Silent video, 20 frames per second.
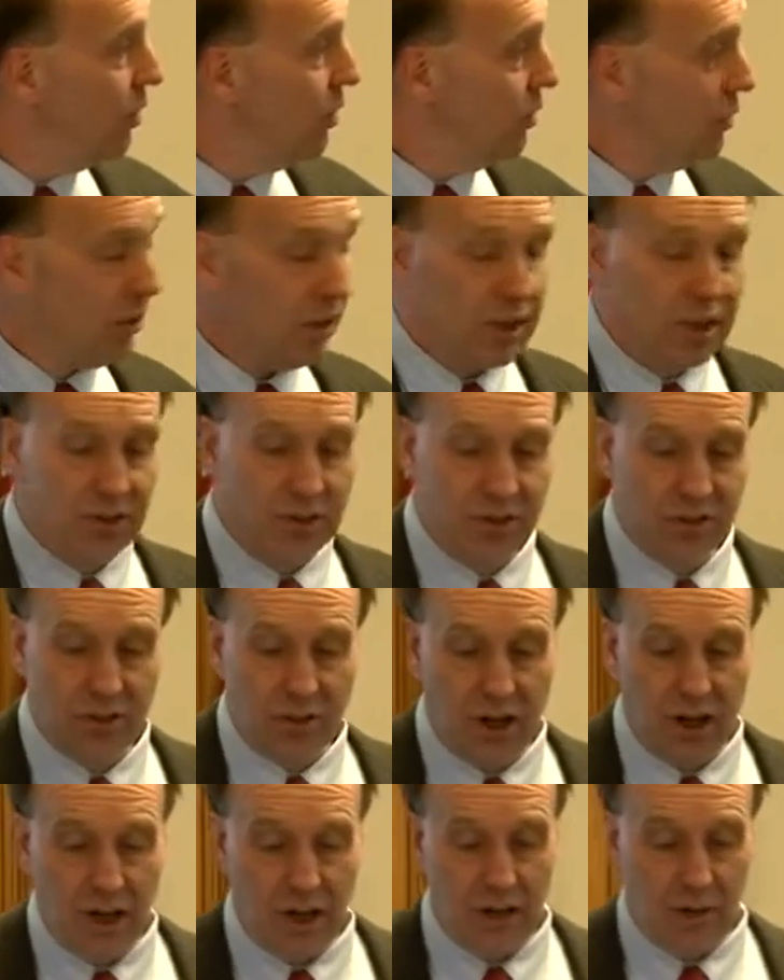These
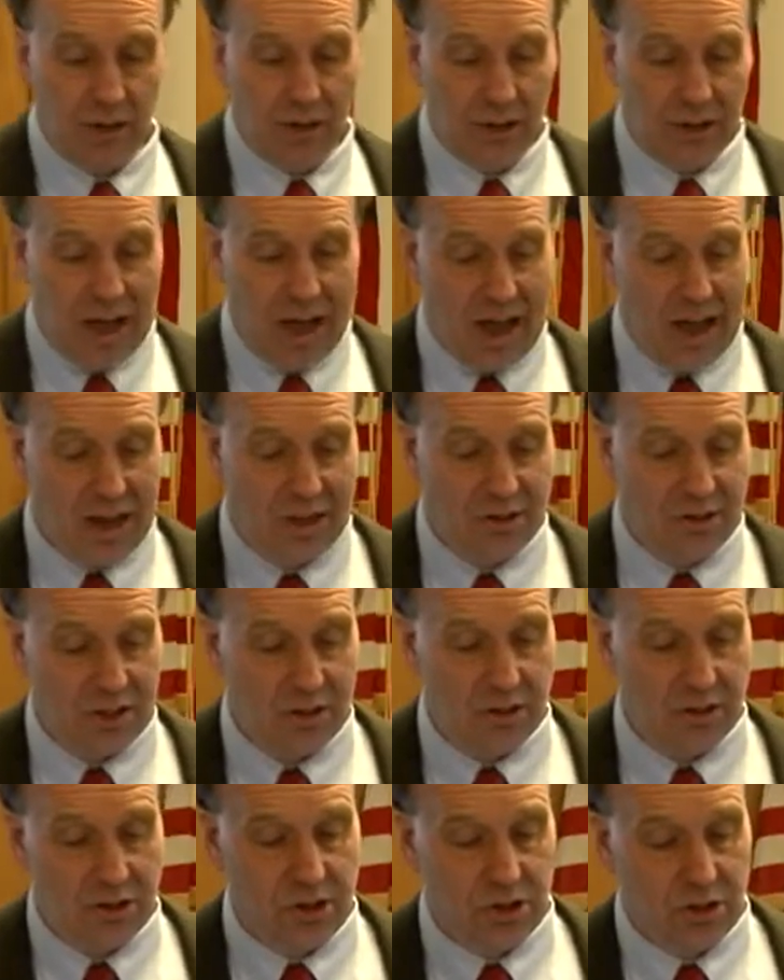uh, lines
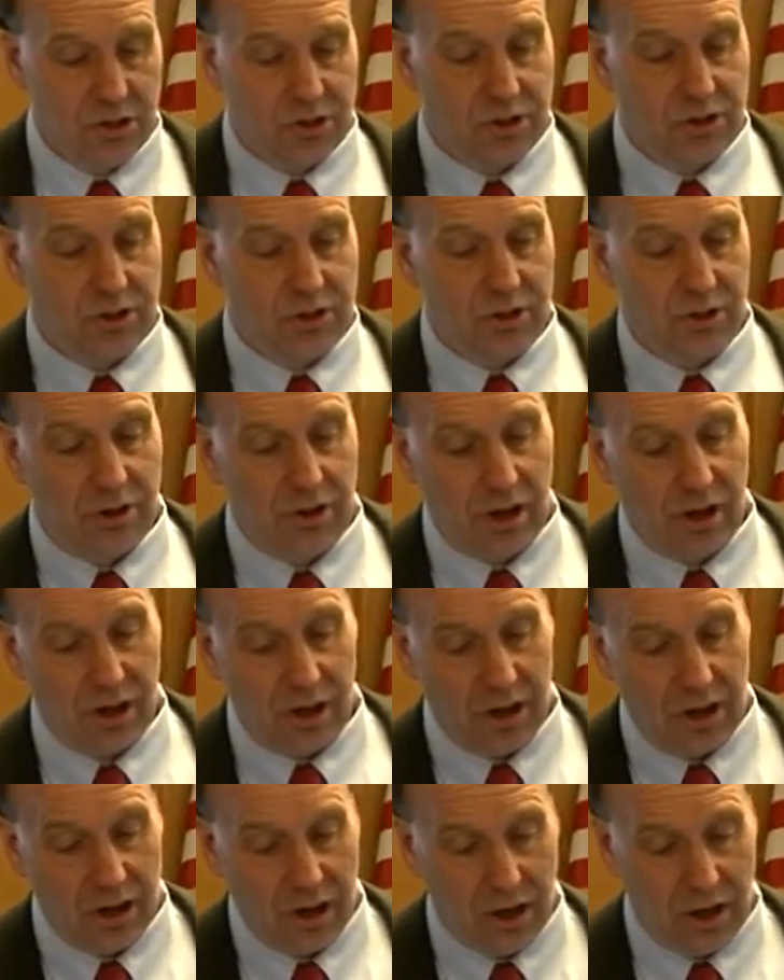introduce, uh,
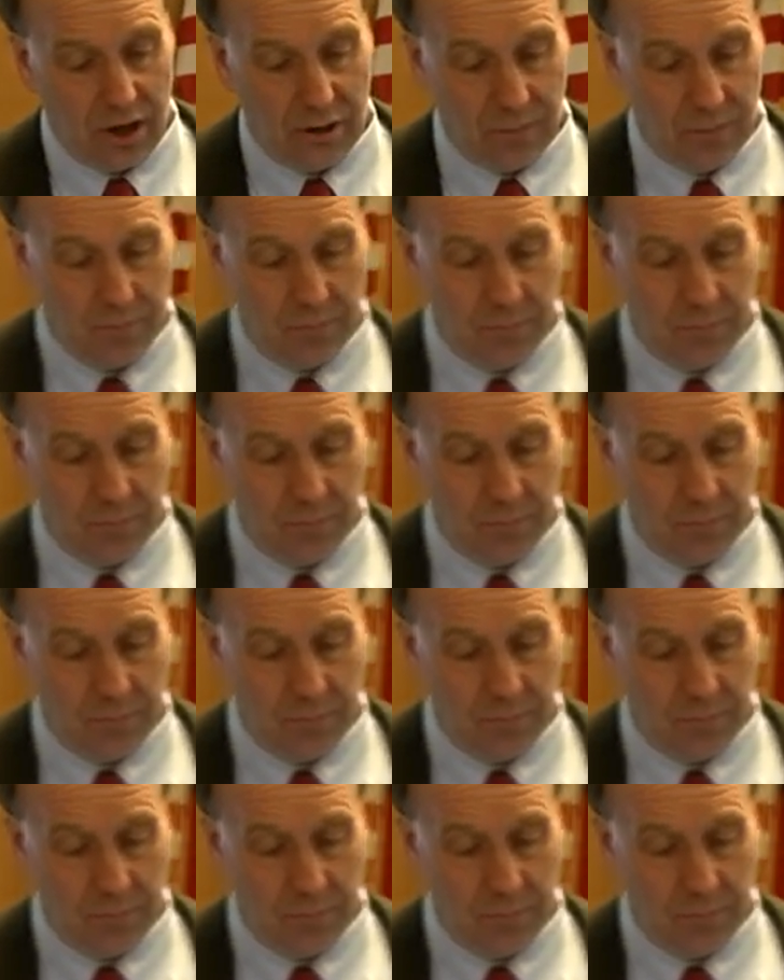uh,